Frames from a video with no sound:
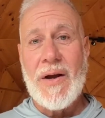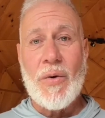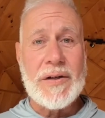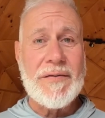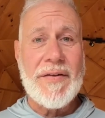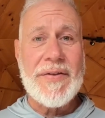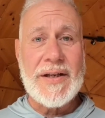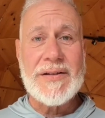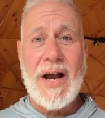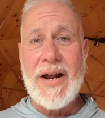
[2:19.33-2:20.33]
One of the
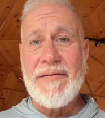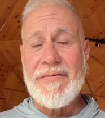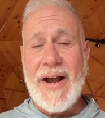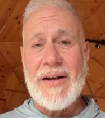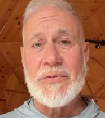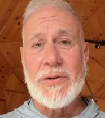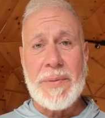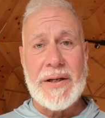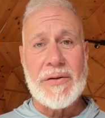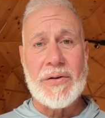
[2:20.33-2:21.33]
things I have found with
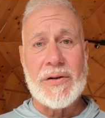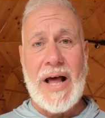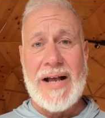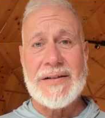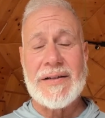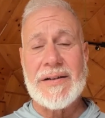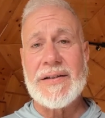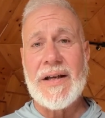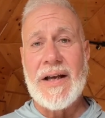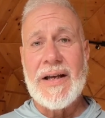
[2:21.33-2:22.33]
pinhole glasses